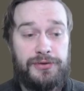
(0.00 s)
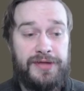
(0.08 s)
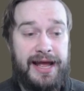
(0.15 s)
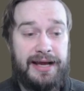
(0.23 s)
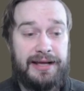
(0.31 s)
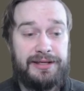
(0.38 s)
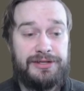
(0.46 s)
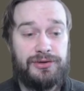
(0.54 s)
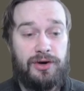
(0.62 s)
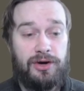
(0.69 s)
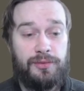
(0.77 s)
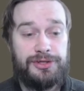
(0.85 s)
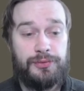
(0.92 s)
that accolades are
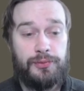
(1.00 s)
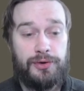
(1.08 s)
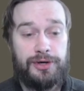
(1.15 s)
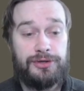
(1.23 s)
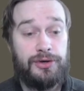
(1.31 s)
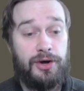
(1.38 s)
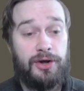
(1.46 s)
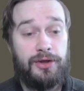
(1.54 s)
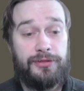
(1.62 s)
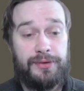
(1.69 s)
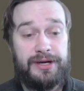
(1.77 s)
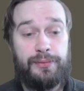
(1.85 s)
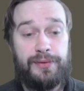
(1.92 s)
always awarded to all
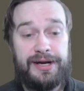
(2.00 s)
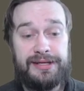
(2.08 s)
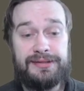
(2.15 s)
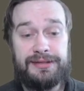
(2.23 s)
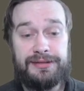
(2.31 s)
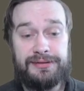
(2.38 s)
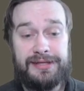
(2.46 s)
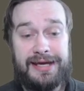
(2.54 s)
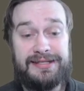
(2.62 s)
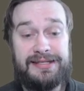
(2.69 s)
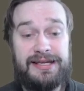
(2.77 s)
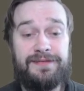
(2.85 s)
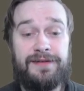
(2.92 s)
3 winning Sealed
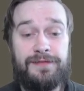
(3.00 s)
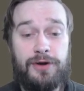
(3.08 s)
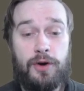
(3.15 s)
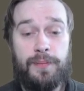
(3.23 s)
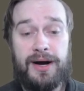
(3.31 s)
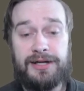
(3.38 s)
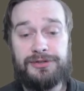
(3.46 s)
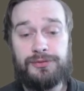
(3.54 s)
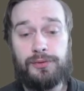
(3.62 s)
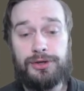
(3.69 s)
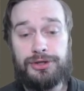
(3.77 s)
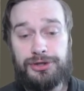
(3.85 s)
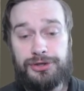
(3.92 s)
decks, even if no pods
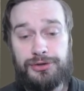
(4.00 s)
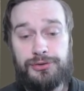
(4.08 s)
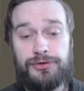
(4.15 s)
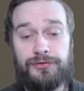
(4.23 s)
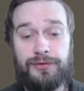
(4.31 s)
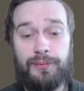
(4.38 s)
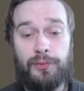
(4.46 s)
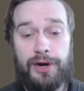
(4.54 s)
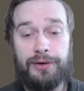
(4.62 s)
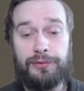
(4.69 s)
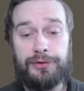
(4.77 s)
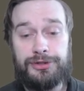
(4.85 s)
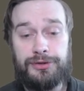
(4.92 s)
were used from
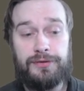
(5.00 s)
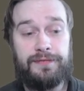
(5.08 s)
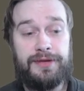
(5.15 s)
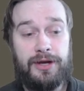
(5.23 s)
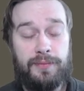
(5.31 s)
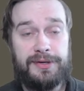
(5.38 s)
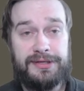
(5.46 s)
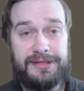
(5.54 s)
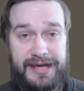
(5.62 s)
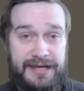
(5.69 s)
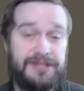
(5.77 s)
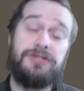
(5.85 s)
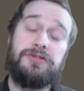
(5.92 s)
1 or 2 of the open
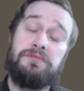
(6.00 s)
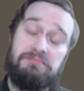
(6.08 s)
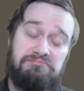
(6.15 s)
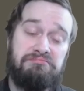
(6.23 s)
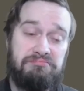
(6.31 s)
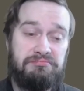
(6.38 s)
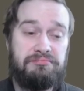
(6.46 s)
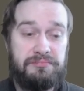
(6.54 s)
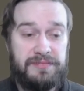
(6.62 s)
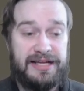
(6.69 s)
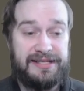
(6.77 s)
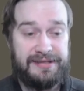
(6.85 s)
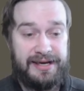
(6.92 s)
decks.
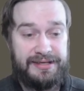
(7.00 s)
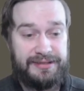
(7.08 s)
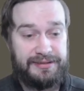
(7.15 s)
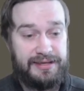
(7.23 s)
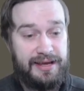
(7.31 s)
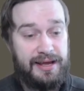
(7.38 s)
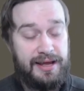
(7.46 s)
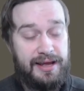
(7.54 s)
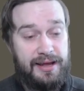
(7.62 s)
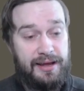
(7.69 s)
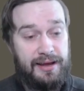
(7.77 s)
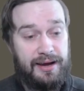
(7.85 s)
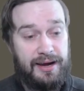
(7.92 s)
That's nice.
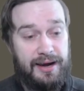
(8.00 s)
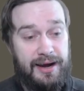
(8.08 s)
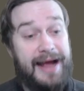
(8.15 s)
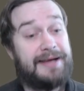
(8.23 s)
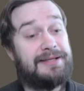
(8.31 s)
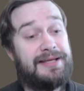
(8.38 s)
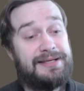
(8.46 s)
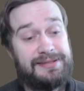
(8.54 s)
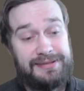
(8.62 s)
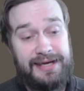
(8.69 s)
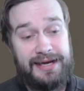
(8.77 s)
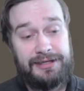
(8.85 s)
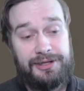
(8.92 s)
Accolades
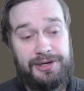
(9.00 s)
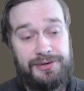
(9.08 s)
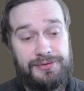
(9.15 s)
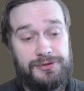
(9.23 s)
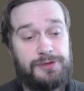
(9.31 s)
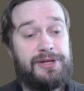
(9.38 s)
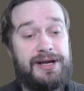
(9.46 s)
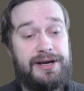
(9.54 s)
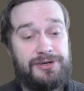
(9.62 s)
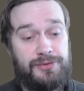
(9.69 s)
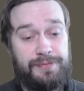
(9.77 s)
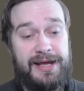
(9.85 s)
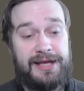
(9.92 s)
and deck clones.
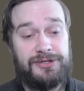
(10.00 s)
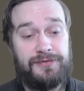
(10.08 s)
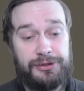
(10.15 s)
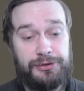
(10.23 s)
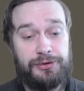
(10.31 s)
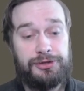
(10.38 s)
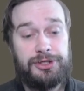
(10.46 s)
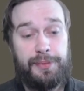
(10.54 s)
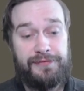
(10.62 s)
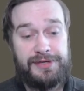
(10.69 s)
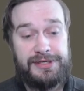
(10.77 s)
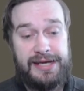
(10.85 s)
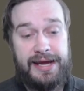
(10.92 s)
Players with Master Vault ownership
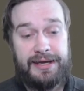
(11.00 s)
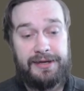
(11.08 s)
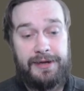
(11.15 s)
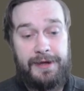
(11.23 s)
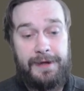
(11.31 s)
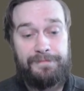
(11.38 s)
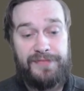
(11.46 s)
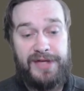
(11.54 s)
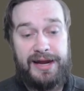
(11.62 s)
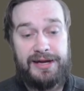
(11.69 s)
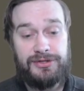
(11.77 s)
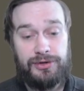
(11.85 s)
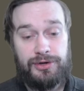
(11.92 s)
of a deck
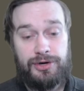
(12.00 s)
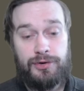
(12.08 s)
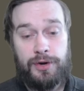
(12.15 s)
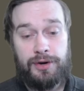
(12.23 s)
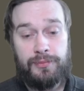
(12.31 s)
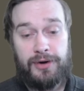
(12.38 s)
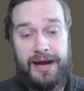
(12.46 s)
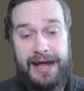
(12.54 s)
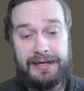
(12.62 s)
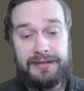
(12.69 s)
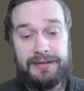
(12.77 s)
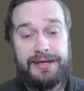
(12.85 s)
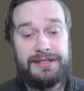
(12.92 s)
that has earned 1 or more
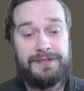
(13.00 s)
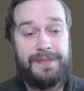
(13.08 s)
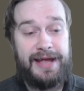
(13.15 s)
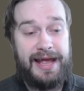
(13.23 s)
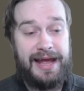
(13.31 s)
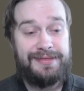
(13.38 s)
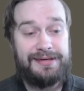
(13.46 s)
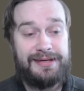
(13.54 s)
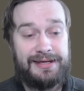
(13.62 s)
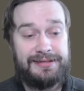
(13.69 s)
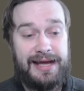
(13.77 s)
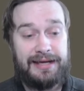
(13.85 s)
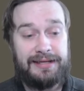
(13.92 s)
accolades may add the
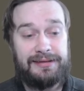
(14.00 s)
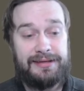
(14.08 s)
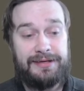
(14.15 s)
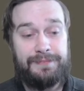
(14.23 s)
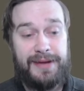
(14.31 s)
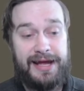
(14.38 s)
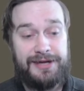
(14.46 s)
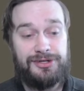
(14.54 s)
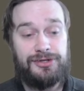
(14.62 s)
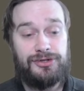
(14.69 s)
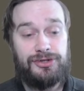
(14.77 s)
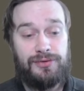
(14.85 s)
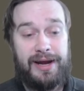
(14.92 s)
deck's accolade
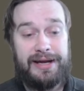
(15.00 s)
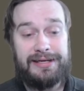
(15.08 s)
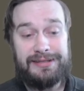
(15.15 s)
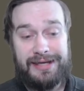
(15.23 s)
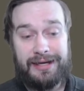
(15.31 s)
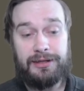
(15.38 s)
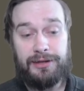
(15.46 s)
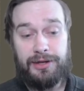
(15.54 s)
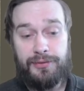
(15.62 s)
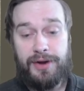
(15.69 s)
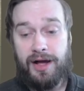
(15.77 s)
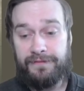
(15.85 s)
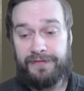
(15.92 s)
badges to any deck
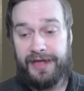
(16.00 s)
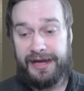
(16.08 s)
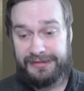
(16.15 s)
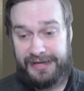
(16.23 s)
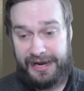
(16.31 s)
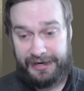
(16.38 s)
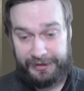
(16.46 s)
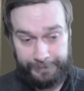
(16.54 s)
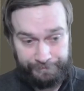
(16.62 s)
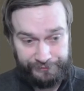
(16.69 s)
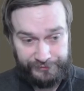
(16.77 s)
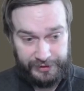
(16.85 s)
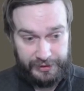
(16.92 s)
clone of that deck.
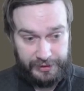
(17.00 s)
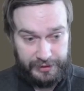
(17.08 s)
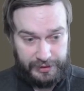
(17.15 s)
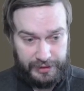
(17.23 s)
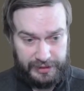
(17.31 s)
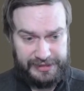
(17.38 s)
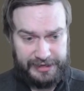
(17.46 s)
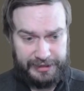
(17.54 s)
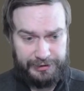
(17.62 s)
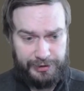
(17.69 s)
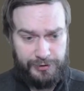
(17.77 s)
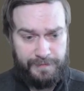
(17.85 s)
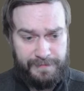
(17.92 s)
A deck
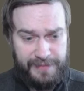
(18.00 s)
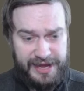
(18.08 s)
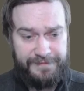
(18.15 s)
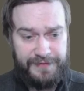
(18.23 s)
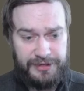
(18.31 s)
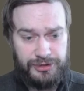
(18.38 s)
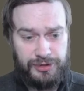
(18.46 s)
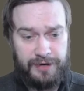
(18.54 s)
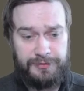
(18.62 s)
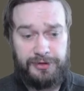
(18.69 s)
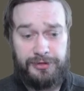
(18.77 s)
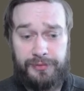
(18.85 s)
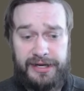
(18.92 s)
clone may feature
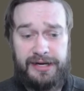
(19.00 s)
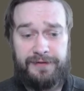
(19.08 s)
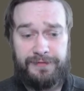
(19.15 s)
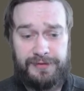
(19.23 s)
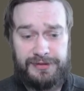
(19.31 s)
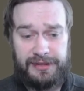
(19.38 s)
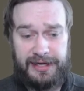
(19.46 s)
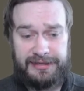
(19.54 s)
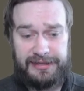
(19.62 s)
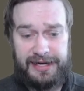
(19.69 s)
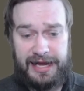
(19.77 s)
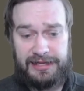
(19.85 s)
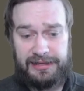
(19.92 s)
up to 3 different
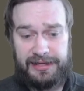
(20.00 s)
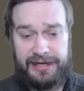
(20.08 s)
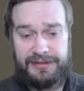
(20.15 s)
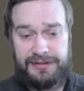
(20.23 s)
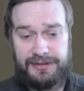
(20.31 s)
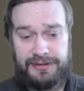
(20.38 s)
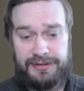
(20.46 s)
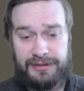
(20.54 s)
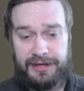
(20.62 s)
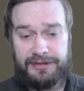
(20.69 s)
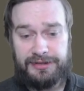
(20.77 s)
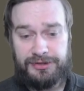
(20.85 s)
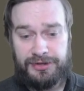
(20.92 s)
selected accolades
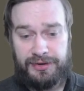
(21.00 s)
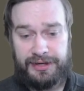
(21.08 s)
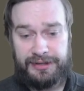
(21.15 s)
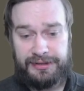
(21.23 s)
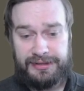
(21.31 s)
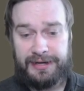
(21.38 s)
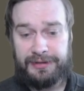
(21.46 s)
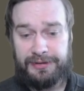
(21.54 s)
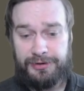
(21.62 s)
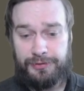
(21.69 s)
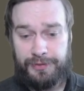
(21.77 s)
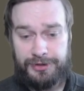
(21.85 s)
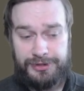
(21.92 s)
selected during deck
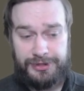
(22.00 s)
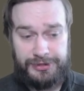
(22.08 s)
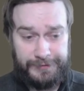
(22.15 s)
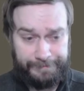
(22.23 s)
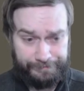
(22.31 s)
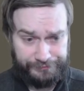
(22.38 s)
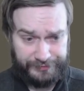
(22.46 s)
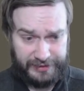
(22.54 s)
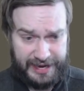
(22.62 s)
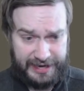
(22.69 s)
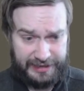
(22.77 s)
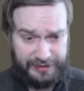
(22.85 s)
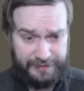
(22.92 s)
clone purchase.
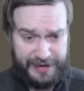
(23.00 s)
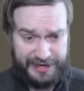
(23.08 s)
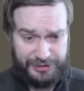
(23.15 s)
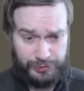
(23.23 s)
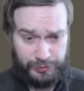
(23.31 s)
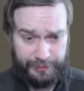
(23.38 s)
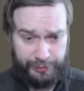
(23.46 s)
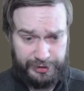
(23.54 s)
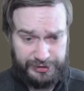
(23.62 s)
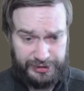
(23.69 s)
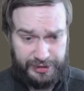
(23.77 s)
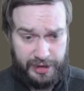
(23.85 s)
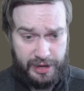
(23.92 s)
Accolade badges will be
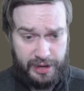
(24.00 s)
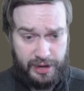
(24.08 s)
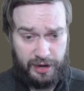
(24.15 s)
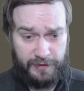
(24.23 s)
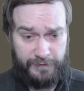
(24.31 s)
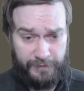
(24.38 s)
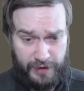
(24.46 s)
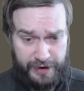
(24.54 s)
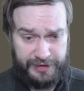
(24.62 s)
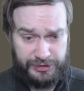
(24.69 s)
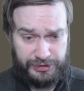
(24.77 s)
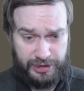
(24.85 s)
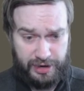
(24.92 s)
printed on the front
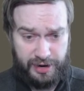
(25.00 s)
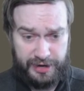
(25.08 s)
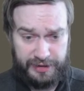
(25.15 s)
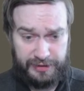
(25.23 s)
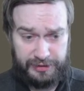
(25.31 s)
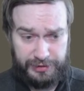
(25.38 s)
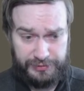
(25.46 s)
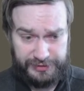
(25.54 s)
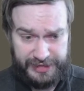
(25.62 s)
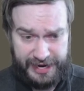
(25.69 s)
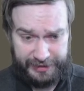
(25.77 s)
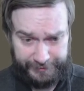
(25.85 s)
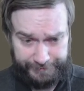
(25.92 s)
of each card in the clone
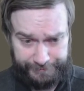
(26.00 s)
deck.